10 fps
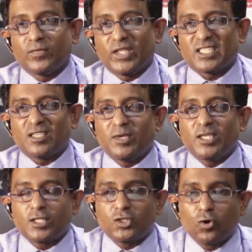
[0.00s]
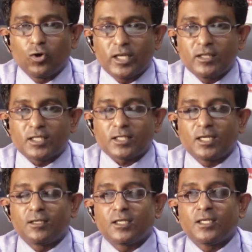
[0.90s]
That's the biggest joke in this
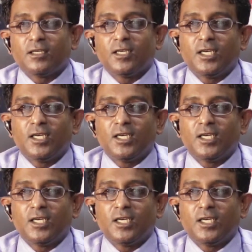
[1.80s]
country.